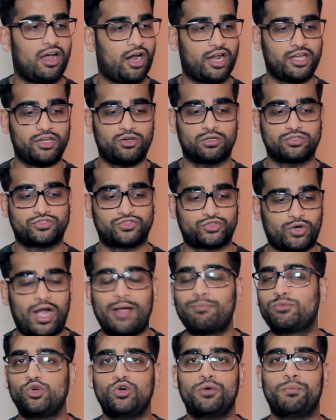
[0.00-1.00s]
and you're
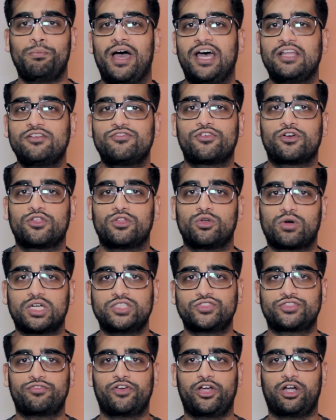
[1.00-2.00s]
strapped to a bed for the
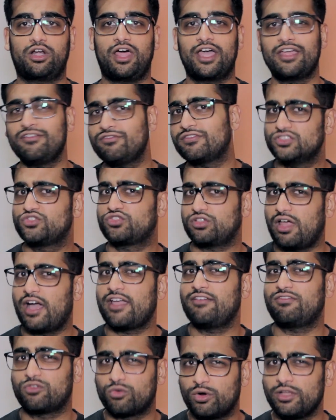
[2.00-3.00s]
rest of your life? Is
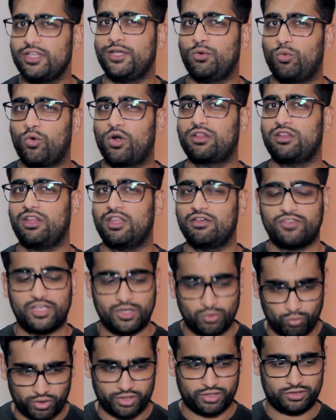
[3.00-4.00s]
life really worth
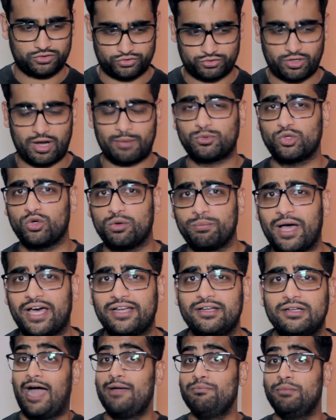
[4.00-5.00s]
living when you're strapped to a
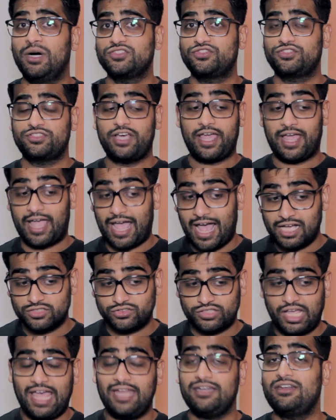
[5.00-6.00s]
bed? I must say,
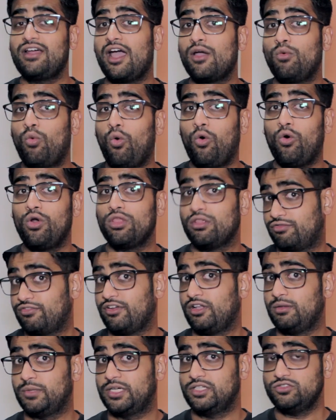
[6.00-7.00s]
as anti-war the
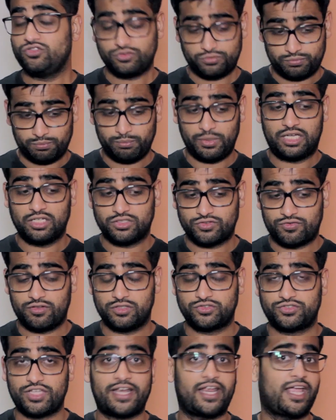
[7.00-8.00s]
film is, because of the
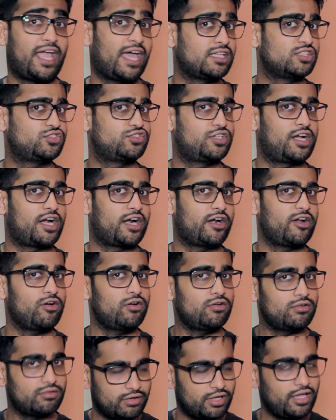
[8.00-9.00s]
setting and the
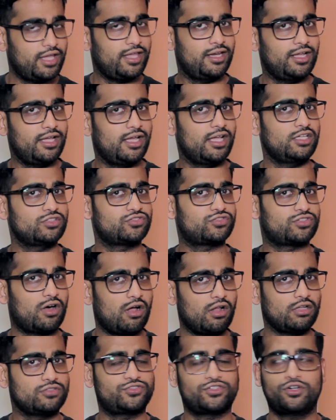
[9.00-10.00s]
scenario, it is
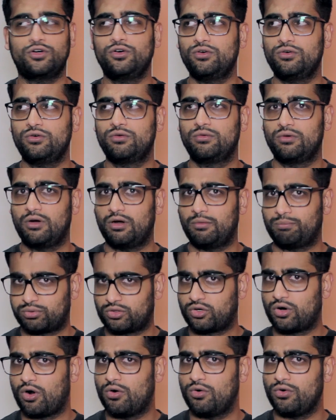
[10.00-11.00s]
also
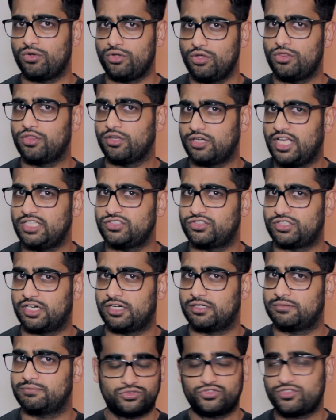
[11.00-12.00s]

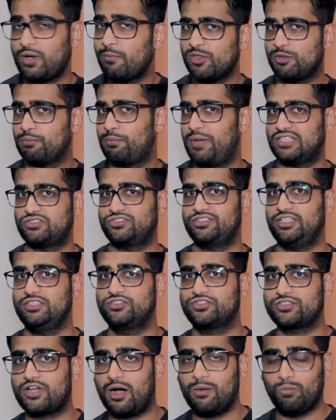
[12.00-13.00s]
pro-euthanasia. Some of the best
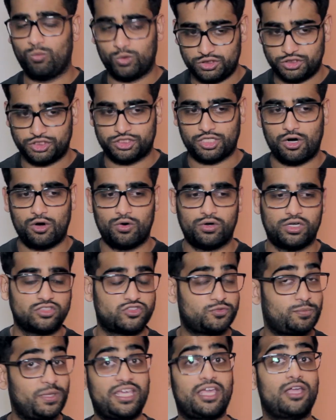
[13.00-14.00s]
scenes come when Joe is
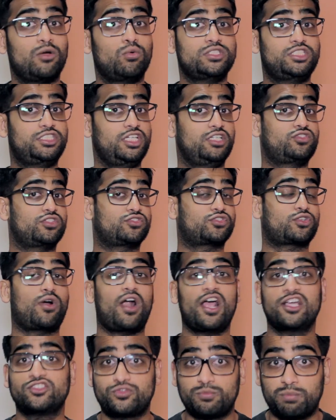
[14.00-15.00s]
speaking with Jesus
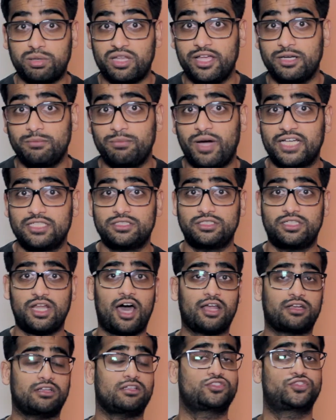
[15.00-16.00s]
Christ, played by
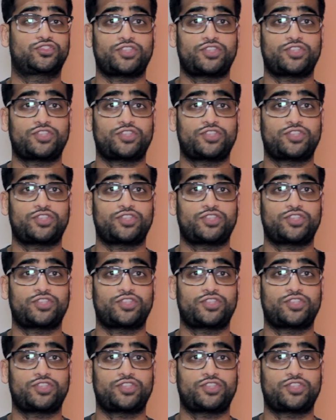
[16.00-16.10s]
Donald